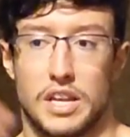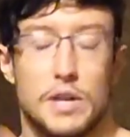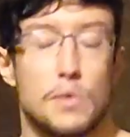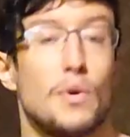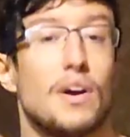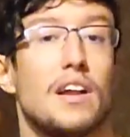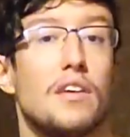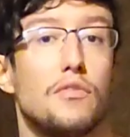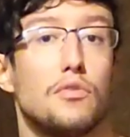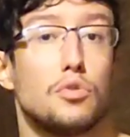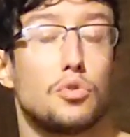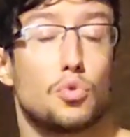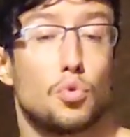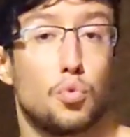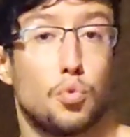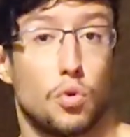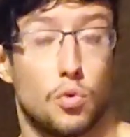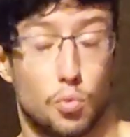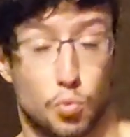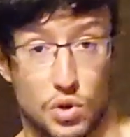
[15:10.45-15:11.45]
irrelevant
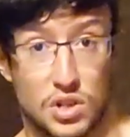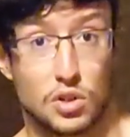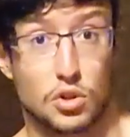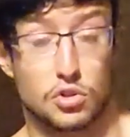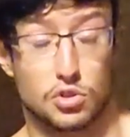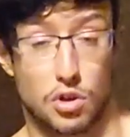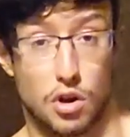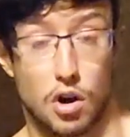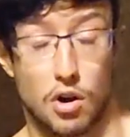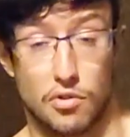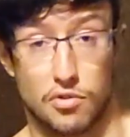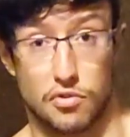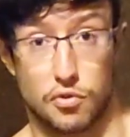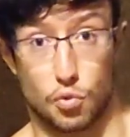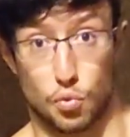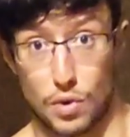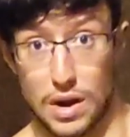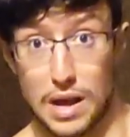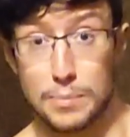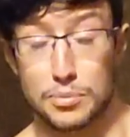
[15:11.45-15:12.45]
windows of
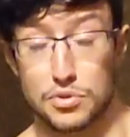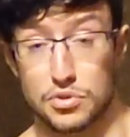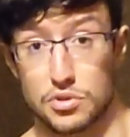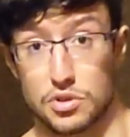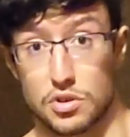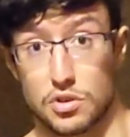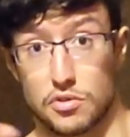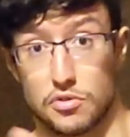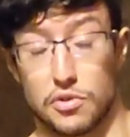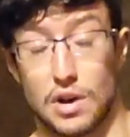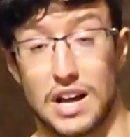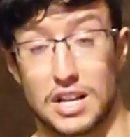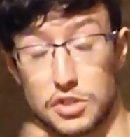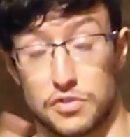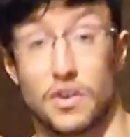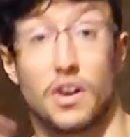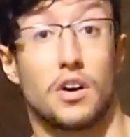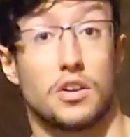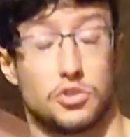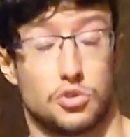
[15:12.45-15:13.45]
reps,
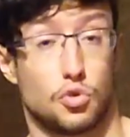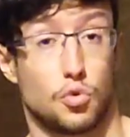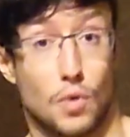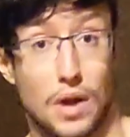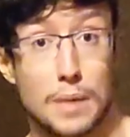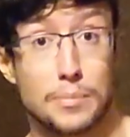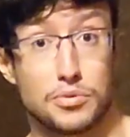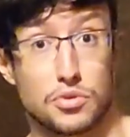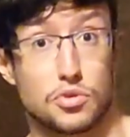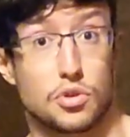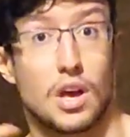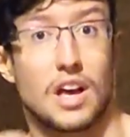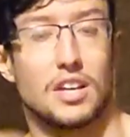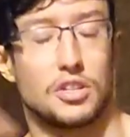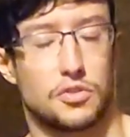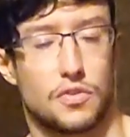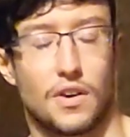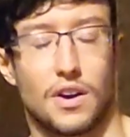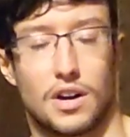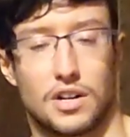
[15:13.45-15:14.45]
as far as the reps,
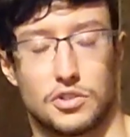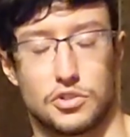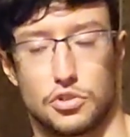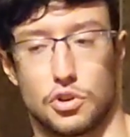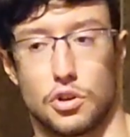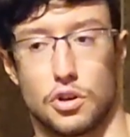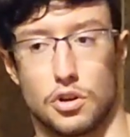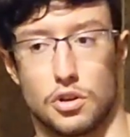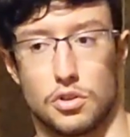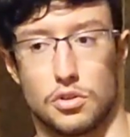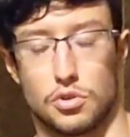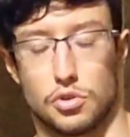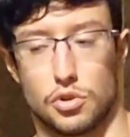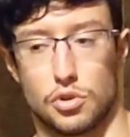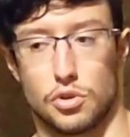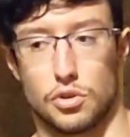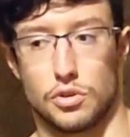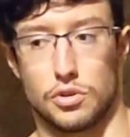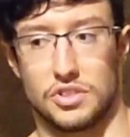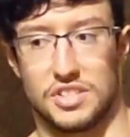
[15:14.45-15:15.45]
as far as the
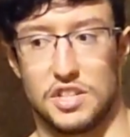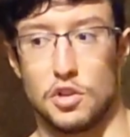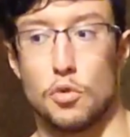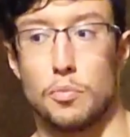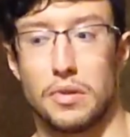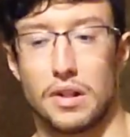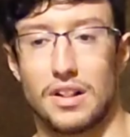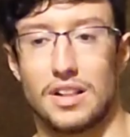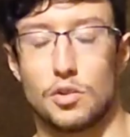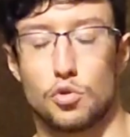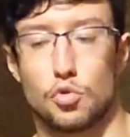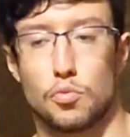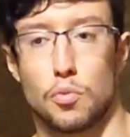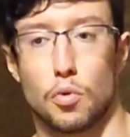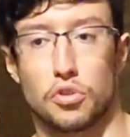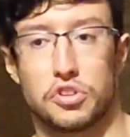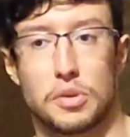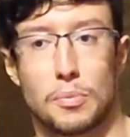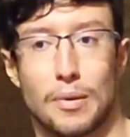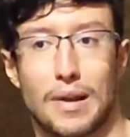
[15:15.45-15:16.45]
ability to
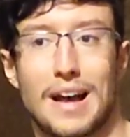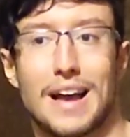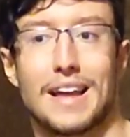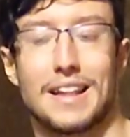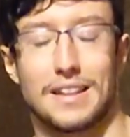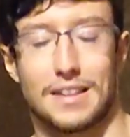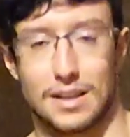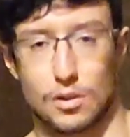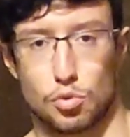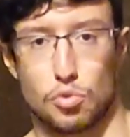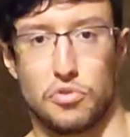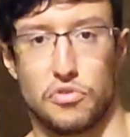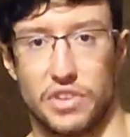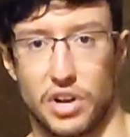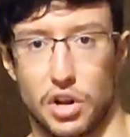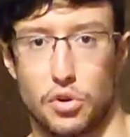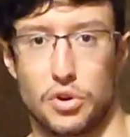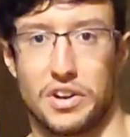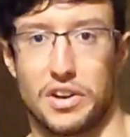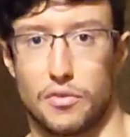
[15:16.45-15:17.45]
multiply and get to
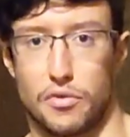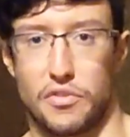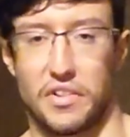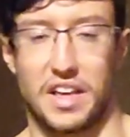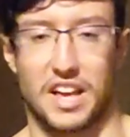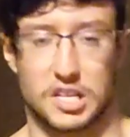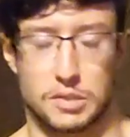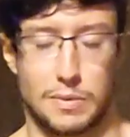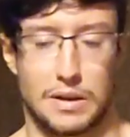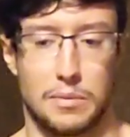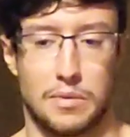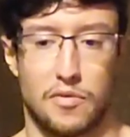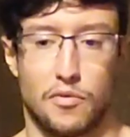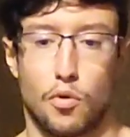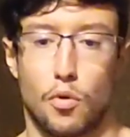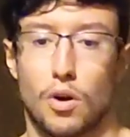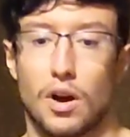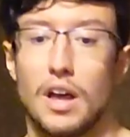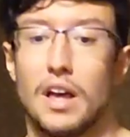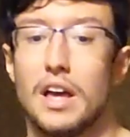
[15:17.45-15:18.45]
failure and everything I explained
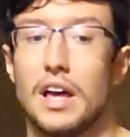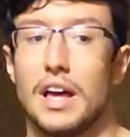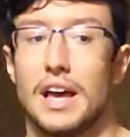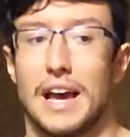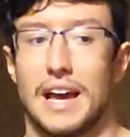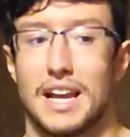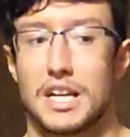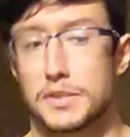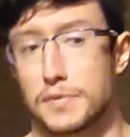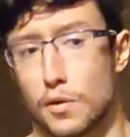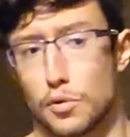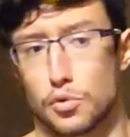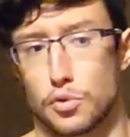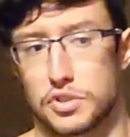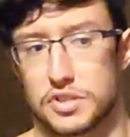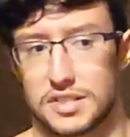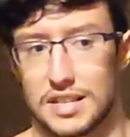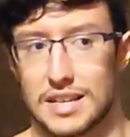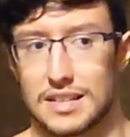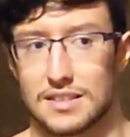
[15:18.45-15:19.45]
before. And as for
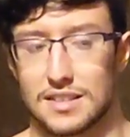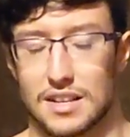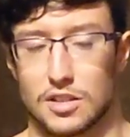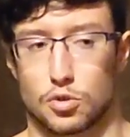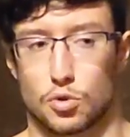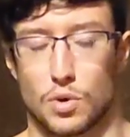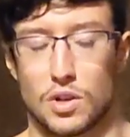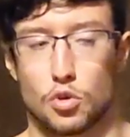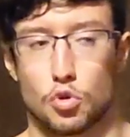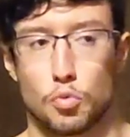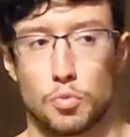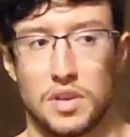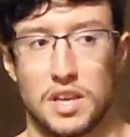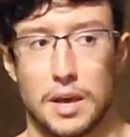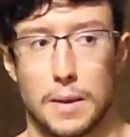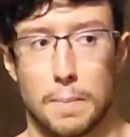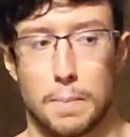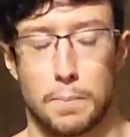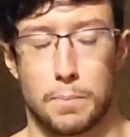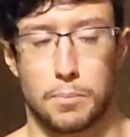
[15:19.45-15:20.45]
the sets, it's going to
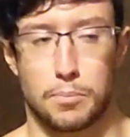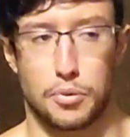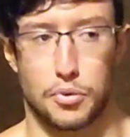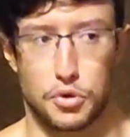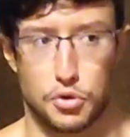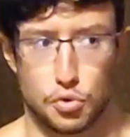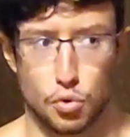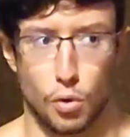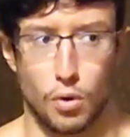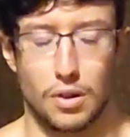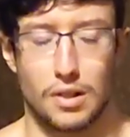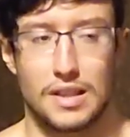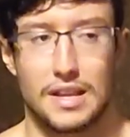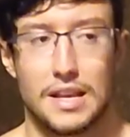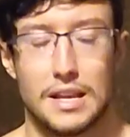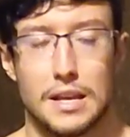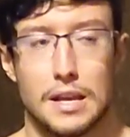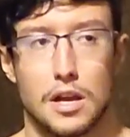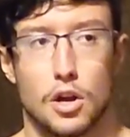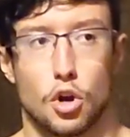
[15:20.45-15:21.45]
be a
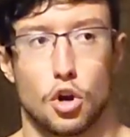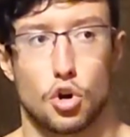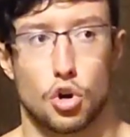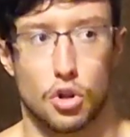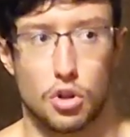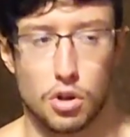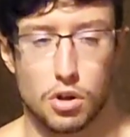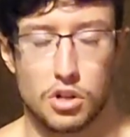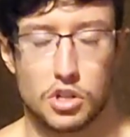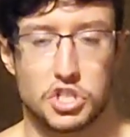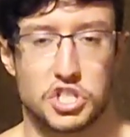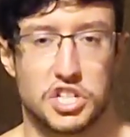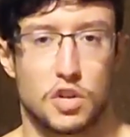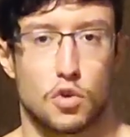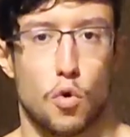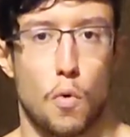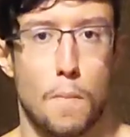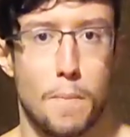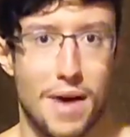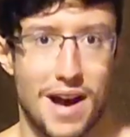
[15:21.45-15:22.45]
purely
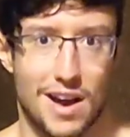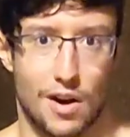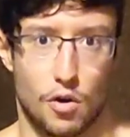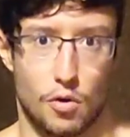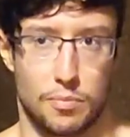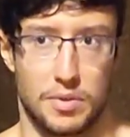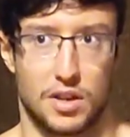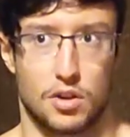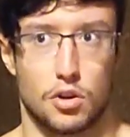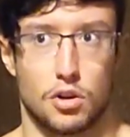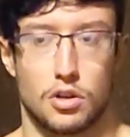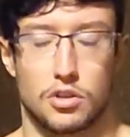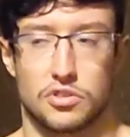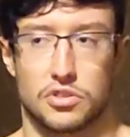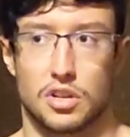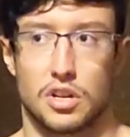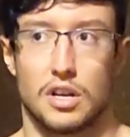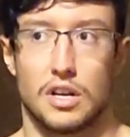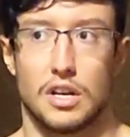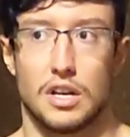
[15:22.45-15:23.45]
chronological matter,
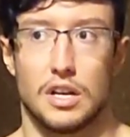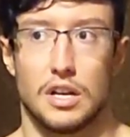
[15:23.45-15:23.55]
because